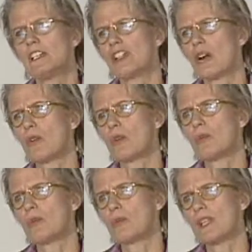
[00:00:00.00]
So
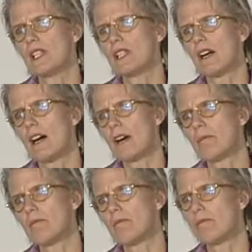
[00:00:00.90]
we,
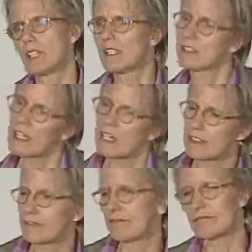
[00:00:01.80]
um, we
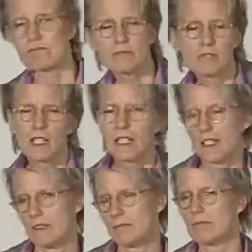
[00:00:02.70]
kind of
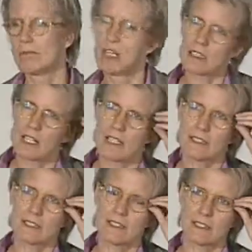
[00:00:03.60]
um,
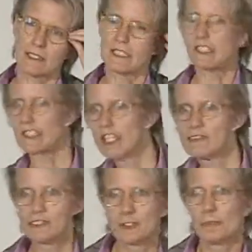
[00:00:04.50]
constantly
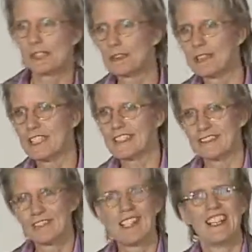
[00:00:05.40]
shuffle
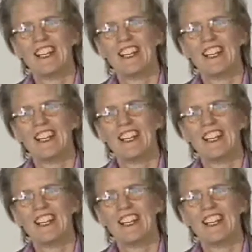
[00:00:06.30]
between